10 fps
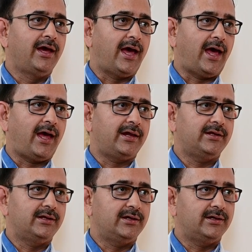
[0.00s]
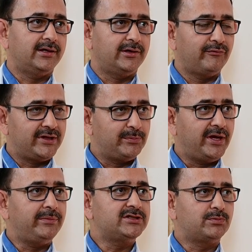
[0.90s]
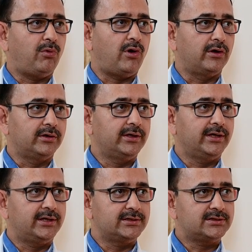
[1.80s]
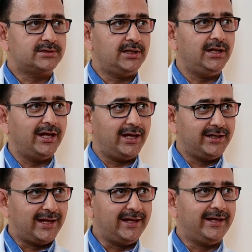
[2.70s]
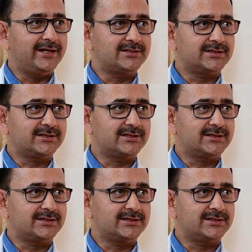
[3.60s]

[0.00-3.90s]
And when the baby is born, it is still a delicate